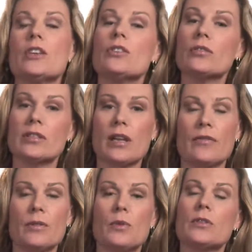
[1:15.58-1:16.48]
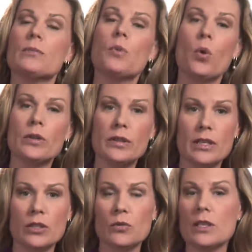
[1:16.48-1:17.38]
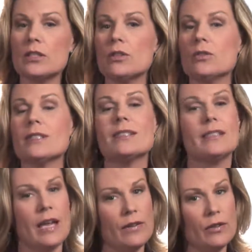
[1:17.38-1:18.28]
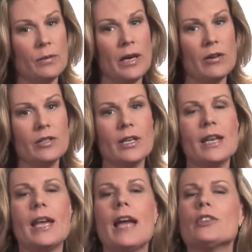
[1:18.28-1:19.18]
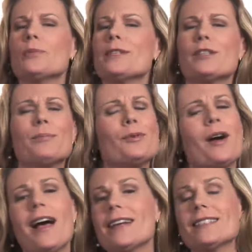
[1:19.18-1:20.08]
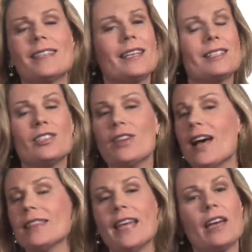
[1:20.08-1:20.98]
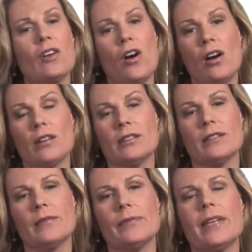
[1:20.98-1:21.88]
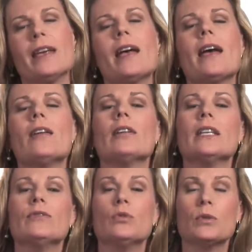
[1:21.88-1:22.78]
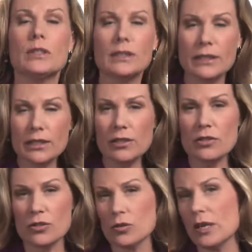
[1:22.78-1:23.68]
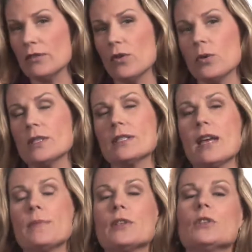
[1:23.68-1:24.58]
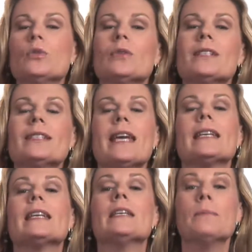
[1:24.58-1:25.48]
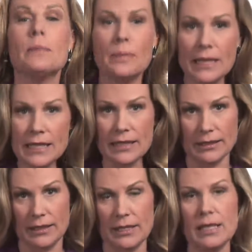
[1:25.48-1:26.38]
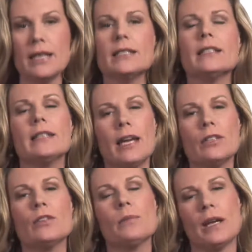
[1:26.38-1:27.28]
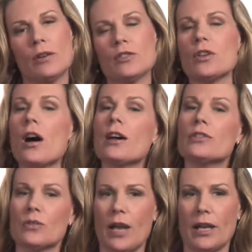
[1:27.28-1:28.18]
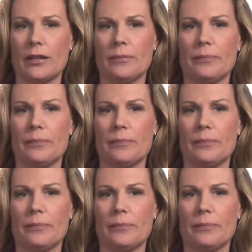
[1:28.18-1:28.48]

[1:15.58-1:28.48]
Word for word: You'll discover the most important thing you need to do to save your marriage, and you'll be surprised that it's not that hard and I'll give you clear, straightforward steps you can take immediately to get your marriage on track.